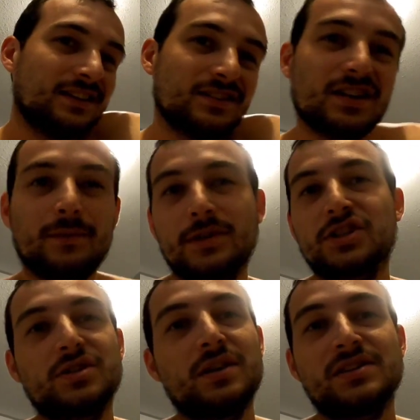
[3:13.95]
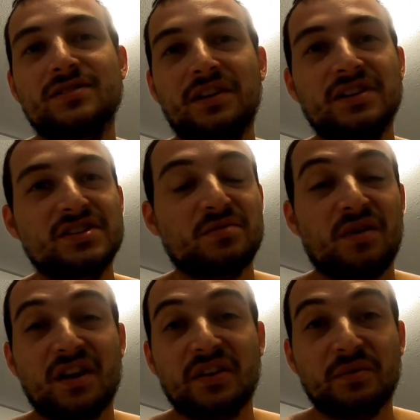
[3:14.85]
There's not much to it. It's really just a
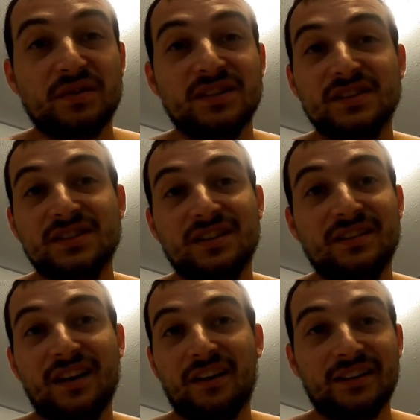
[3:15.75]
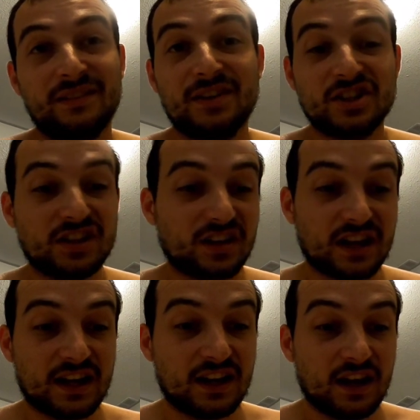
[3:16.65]
walk in the woods. There's not, not really much to
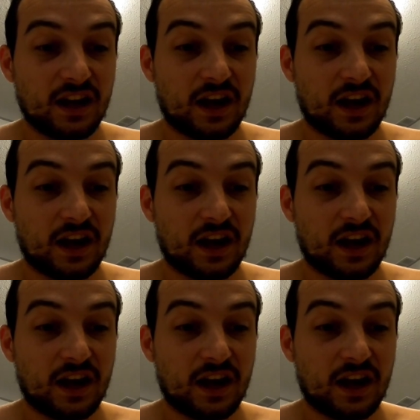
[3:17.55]
look at.